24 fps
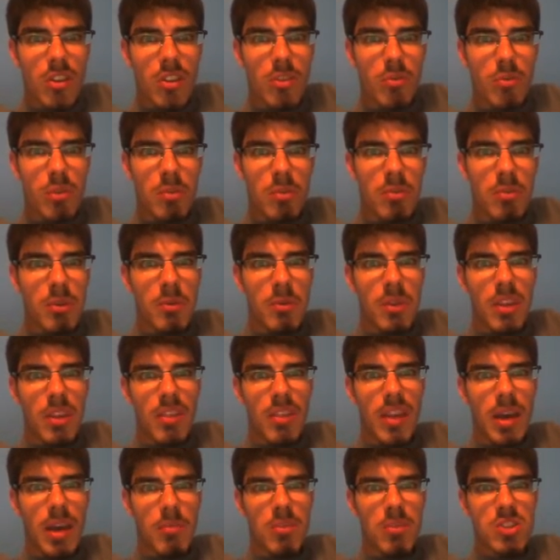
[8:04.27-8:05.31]
There wouldn't be
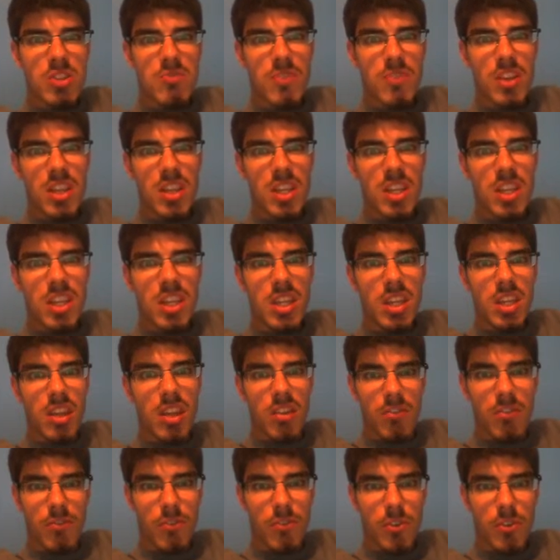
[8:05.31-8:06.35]
really that much of a
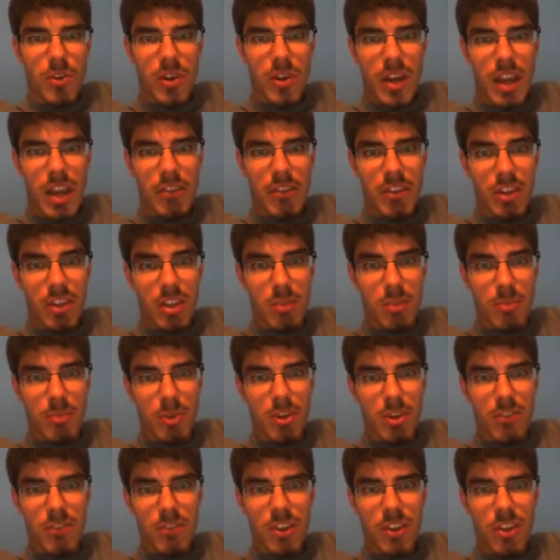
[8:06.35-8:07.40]
need for having a
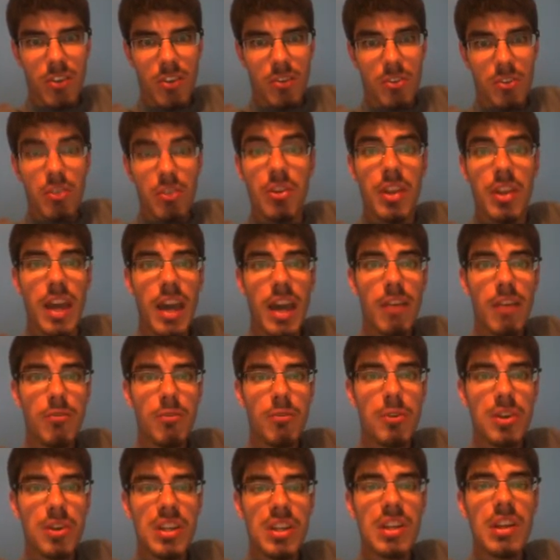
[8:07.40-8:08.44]
commuter vehicle. You could
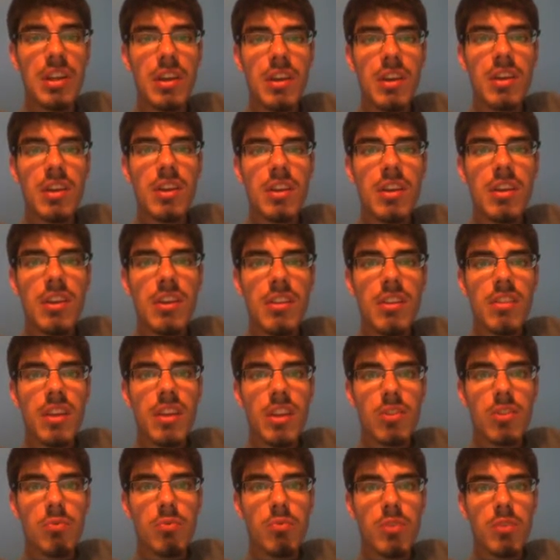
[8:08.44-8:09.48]
have one,
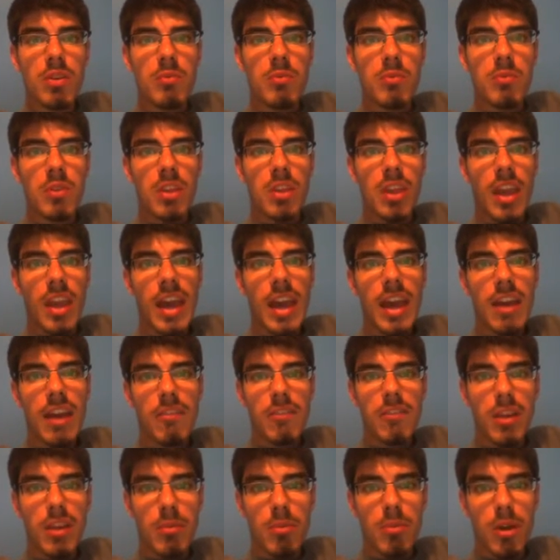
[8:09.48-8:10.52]
they just wouldn't really
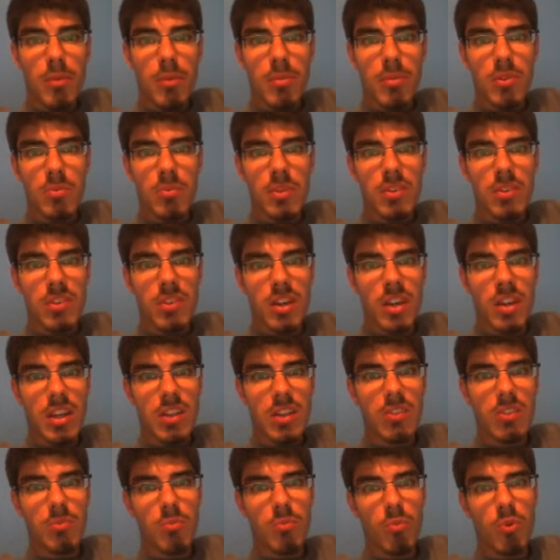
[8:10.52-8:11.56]
have any purpose
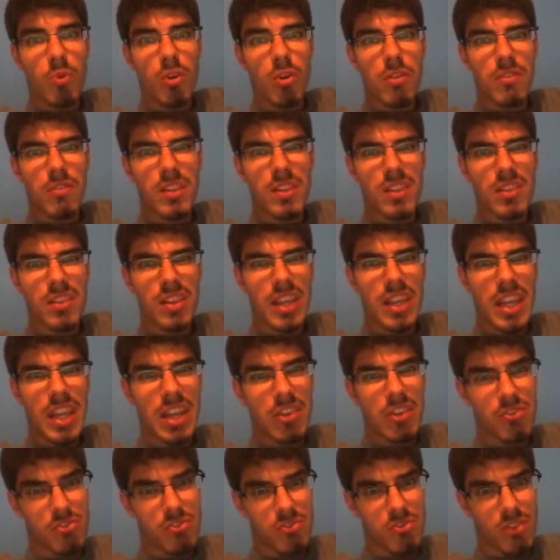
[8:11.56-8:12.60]
besides more of a
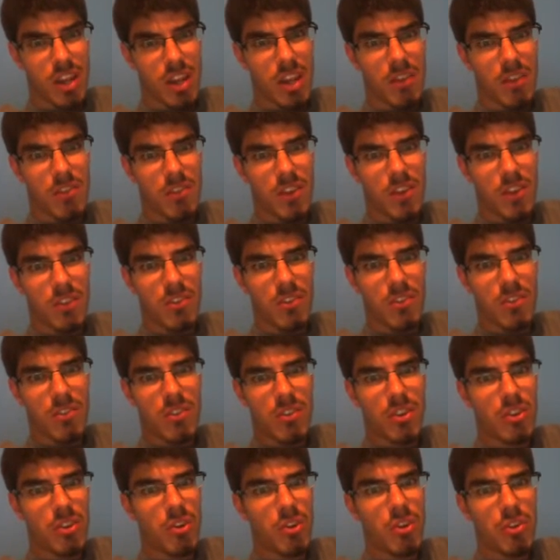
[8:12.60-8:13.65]
land terrain
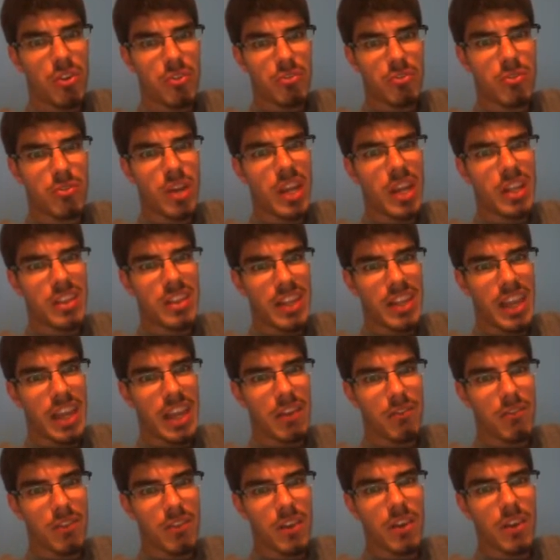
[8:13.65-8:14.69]
vehicle, an all-terrain
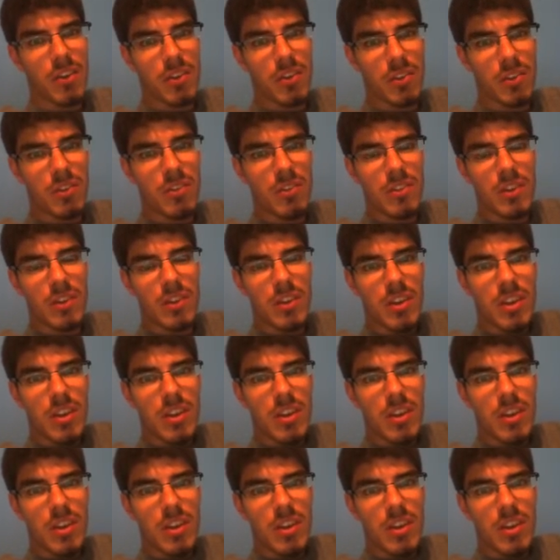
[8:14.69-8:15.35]
land vehicle.